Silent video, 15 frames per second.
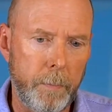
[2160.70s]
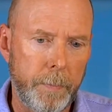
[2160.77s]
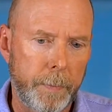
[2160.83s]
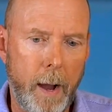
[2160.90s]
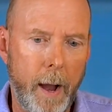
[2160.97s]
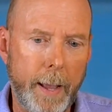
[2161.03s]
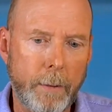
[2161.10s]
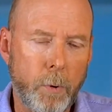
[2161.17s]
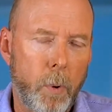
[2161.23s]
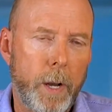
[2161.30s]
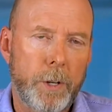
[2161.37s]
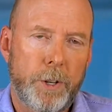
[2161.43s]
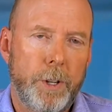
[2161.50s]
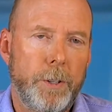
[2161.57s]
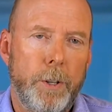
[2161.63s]
I
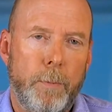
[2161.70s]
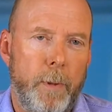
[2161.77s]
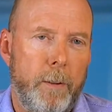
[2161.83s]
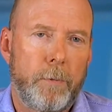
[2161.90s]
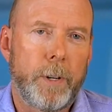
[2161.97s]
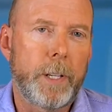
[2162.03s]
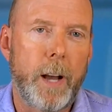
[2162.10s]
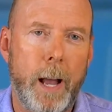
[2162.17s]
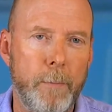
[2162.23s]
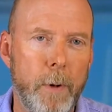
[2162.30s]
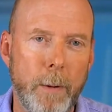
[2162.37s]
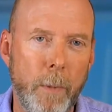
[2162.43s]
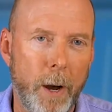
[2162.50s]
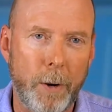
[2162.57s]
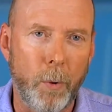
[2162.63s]
question them every time
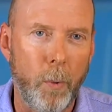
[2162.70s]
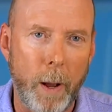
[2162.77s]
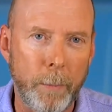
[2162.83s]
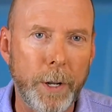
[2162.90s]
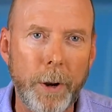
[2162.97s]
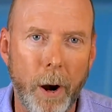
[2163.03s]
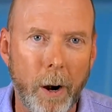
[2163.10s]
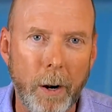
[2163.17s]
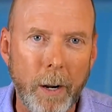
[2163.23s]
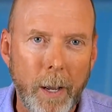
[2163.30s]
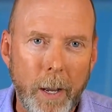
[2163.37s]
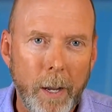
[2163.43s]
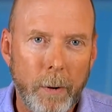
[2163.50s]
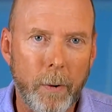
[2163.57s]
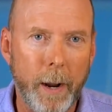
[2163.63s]
I'm on a webinar,
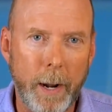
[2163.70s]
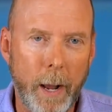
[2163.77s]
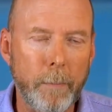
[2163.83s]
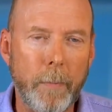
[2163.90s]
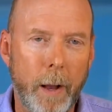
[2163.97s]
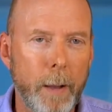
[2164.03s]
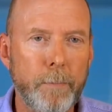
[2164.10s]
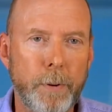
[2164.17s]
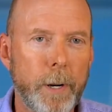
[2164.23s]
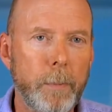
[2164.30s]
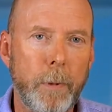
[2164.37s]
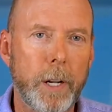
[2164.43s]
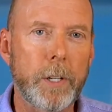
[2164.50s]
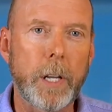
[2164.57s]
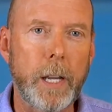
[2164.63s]
right? I pretty
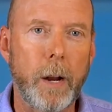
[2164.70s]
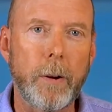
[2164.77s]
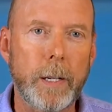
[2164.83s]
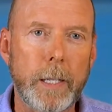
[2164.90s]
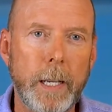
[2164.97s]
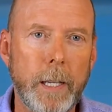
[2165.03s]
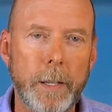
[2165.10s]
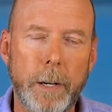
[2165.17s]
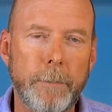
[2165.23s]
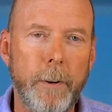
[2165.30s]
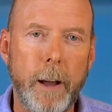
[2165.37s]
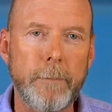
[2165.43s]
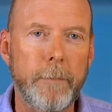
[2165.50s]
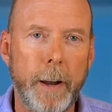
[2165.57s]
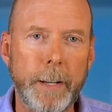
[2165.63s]
much guarantee that if
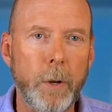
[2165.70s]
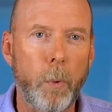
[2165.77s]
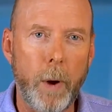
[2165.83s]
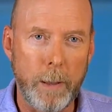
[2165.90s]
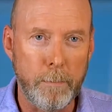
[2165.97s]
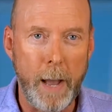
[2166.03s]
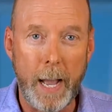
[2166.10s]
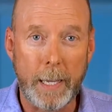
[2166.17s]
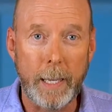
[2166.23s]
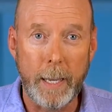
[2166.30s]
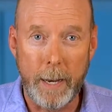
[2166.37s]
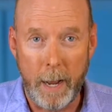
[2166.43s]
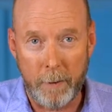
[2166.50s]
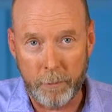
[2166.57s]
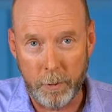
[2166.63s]
I find a way back
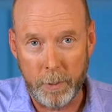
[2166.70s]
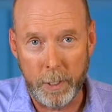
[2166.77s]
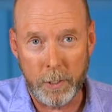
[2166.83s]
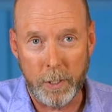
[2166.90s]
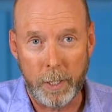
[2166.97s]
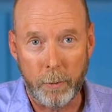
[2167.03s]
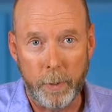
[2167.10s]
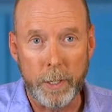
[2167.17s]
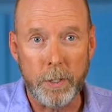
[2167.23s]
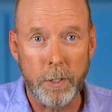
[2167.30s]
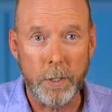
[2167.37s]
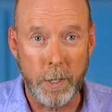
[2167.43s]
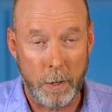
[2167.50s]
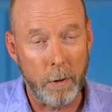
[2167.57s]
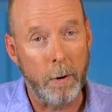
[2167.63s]
in after this thing
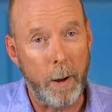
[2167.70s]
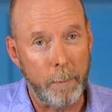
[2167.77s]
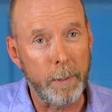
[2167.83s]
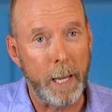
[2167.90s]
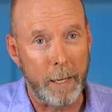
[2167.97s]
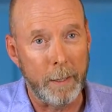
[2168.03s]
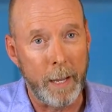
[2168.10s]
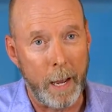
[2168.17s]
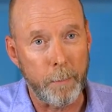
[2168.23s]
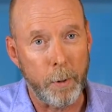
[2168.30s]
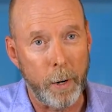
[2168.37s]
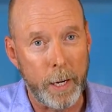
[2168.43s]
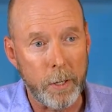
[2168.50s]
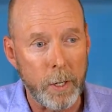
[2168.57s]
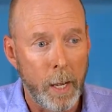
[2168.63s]
reaches zero, I'm getting that
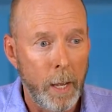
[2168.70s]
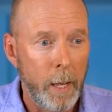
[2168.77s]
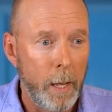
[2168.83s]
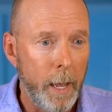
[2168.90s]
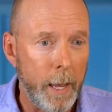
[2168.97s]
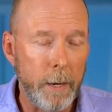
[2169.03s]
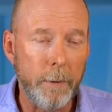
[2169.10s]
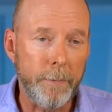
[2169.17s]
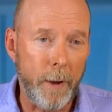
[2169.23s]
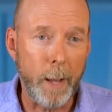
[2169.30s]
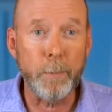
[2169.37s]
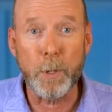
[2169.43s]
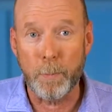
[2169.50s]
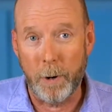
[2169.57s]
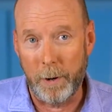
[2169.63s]
price. And if
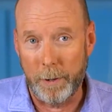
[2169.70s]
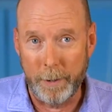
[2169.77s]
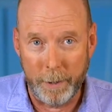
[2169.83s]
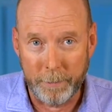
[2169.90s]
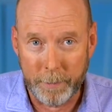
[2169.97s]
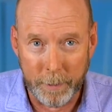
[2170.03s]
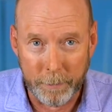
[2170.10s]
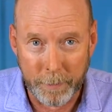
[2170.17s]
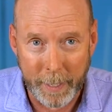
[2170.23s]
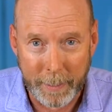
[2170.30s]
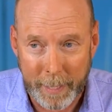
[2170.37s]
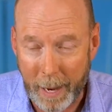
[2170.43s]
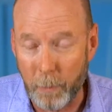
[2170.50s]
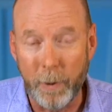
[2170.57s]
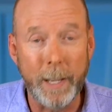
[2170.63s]
I'm enough to think
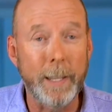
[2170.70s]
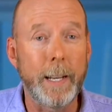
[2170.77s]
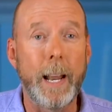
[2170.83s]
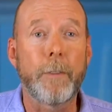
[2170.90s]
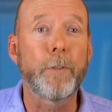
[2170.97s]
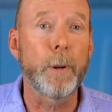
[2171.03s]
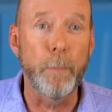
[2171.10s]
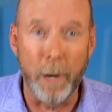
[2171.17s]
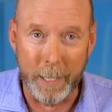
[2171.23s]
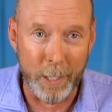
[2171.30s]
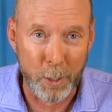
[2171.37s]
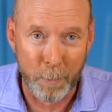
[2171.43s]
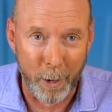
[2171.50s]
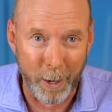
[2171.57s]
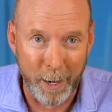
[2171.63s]
that way, then everybody's
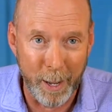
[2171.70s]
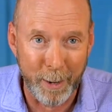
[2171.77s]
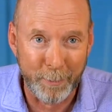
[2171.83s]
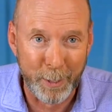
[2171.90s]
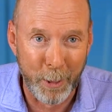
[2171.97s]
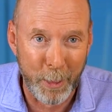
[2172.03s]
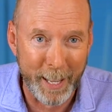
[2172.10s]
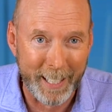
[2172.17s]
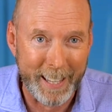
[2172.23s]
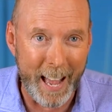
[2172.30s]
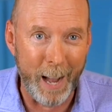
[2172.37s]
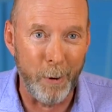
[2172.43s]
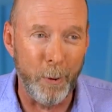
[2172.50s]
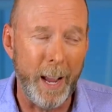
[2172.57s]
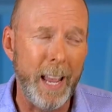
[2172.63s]
smart enough to think
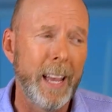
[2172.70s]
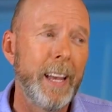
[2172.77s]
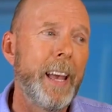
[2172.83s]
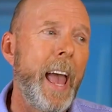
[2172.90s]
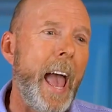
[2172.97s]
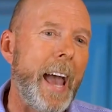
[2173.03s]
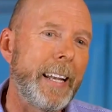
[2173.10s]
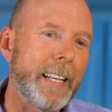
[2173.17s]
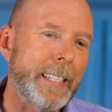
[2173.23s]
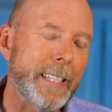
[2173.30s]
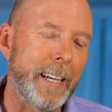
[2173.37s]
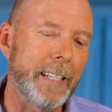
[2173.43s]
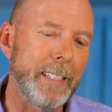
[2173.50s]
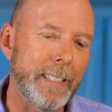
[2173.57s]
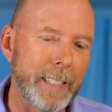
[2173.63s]
that way. And it
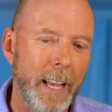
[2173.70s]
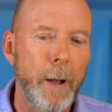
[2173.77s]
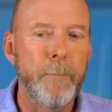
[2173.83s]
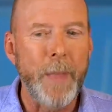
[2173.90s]
does.